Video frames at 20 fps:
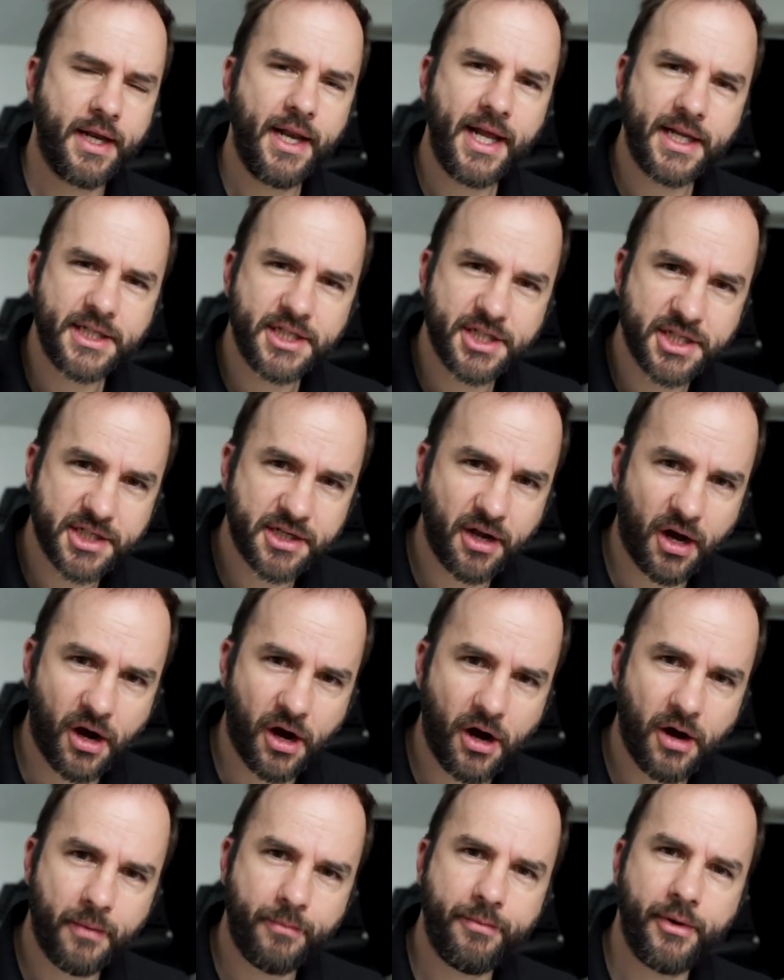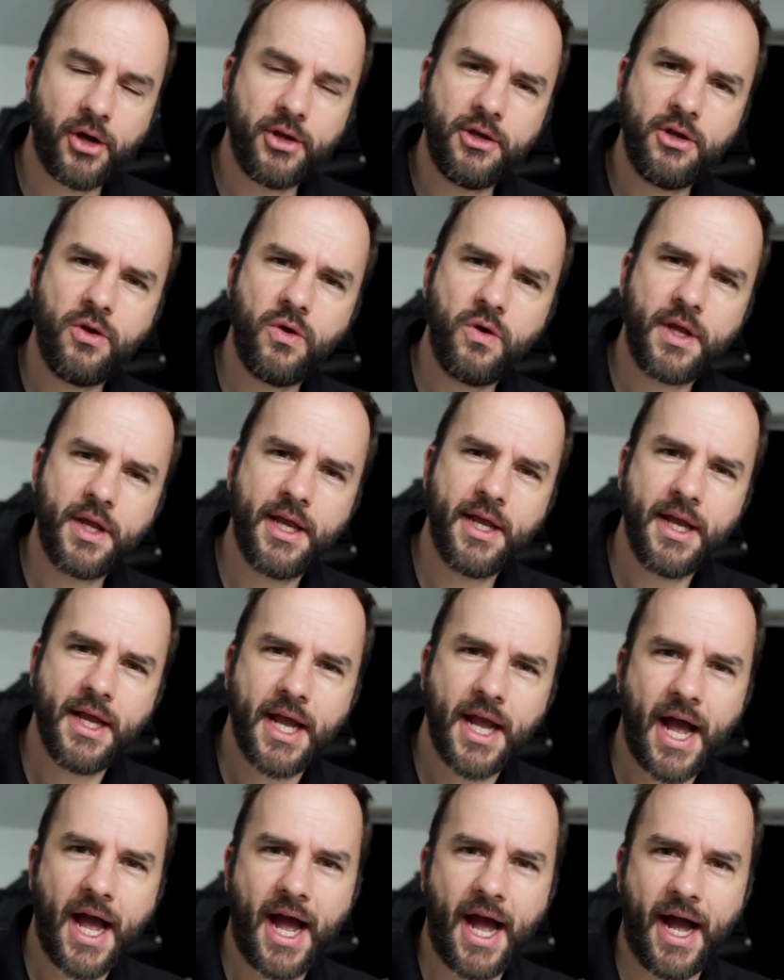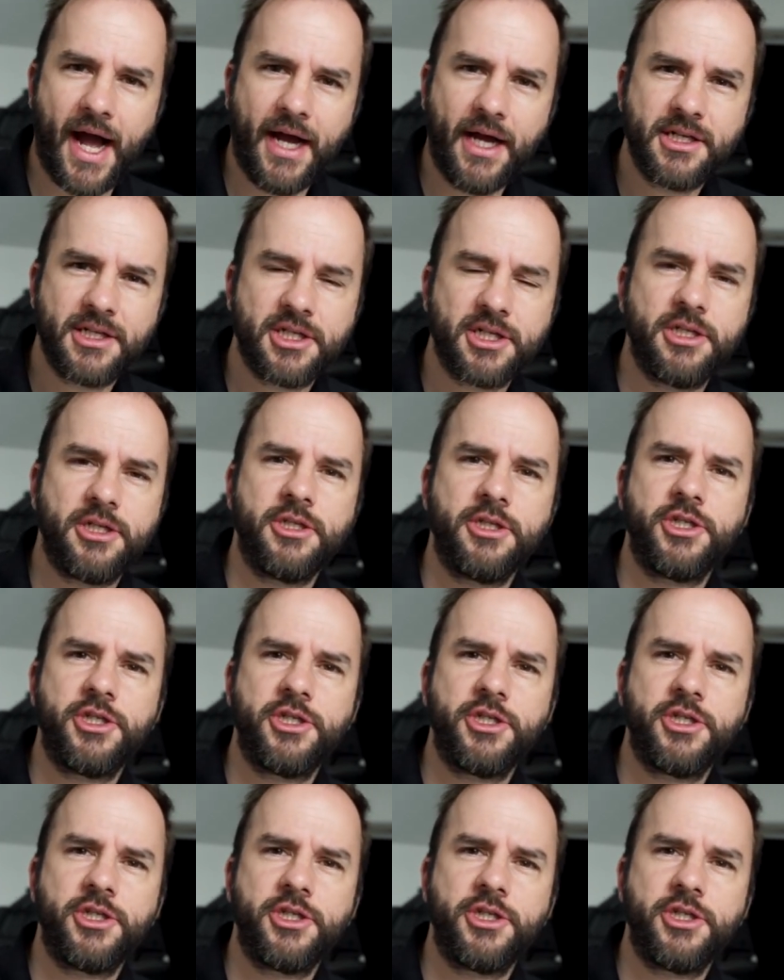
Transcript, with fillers: let's start by looking at